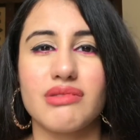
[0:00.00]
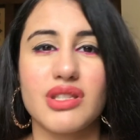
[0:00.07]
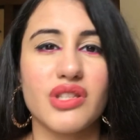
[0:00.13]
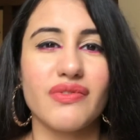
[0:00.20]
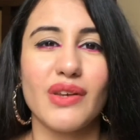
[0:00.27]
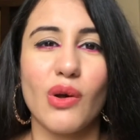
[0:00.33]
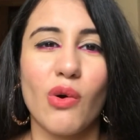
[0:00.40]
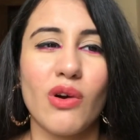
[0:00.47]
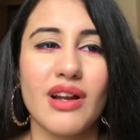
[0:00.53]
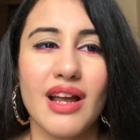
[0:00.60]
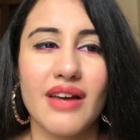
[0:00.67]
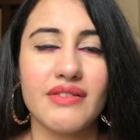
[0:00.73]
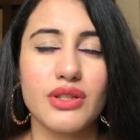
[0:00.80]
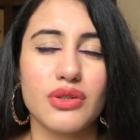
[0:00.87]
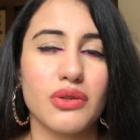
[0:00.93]
Since we all
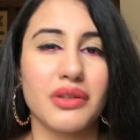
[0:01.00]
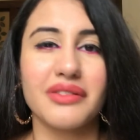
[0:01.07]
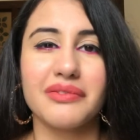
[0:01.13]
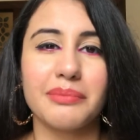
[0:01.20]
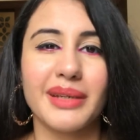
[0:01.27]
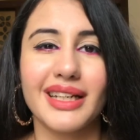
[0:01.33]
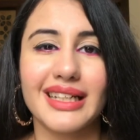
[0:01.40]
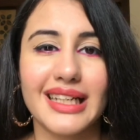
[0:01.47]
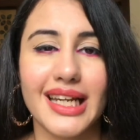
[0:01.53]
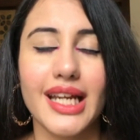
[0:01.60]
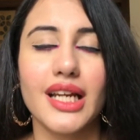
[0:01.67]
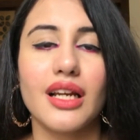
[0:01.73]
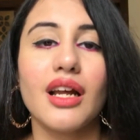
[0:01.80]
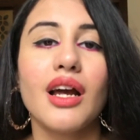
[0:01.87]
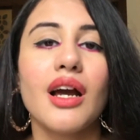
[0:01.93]
have, it's not a big
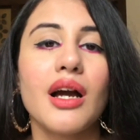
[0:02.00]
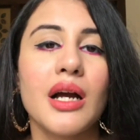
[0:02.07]
deal.